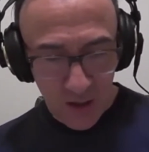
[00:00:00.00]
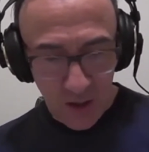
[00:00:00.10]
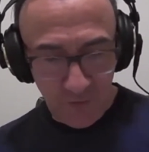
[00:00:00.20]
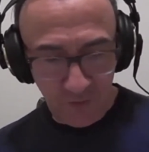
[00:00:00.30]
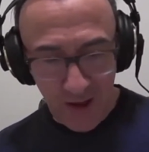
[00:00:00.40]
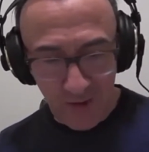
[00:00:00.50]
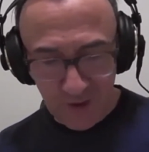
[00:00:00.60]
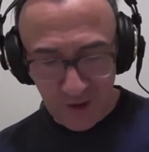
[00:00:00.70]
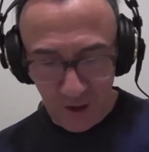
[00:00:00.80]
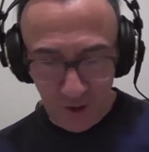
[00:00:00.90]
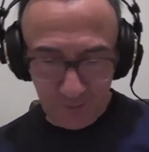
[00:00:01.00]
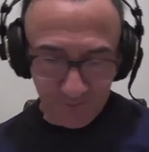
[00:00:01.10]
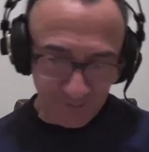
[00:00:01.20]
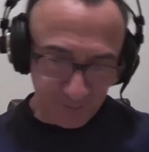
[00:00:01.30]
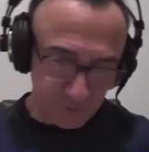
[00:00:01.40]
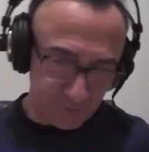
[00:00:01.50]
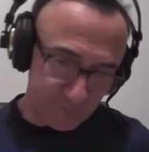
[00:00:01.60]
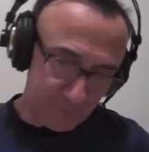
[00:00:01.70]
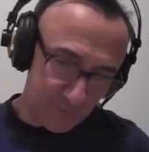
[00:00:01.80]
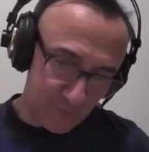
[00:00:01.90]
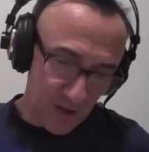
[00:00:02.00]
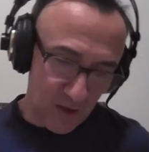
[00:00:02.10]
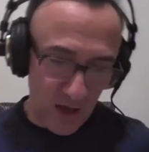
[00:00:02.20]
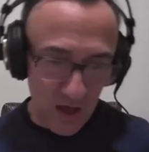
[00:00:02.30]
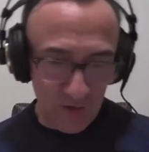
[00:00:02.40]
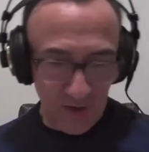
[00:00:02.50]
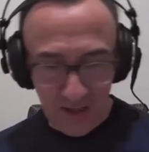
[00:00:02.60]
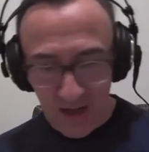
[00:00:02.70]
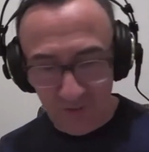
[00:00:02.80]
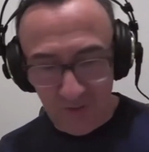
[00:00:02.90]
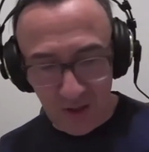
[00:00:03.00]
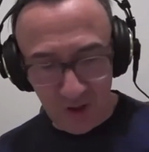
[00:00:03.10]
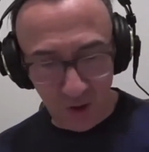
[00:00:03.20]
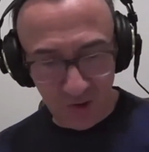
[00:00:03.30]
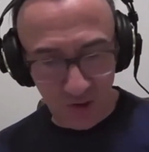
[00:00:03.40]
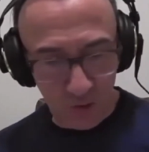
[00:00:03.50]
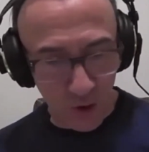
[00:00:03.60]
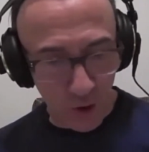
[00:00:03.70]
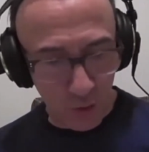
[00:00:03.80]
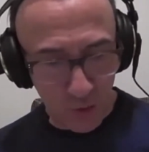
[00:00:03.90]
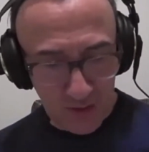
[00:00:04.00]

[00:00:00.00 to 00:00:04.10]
For Everton, they did have 9 shots on goal.